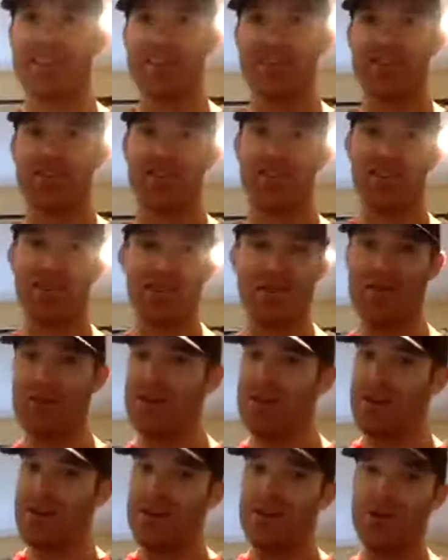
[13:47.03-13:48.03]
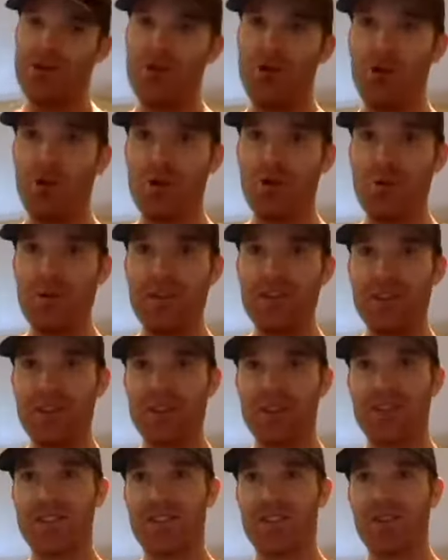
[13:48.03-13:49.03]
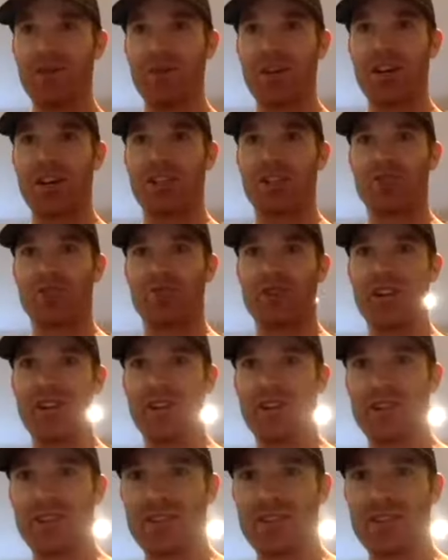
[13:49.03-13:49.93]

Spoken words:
So no one wins in this situation, right?